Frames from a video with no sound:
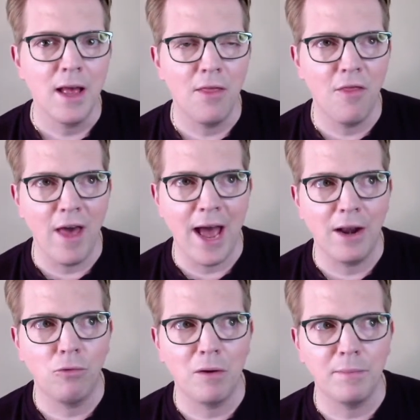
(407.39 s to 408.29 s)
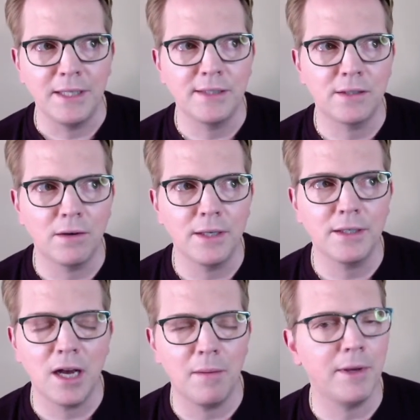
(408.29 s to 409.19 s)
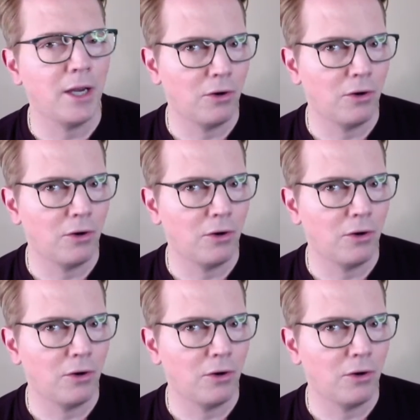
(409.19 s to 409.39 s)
that when we started coming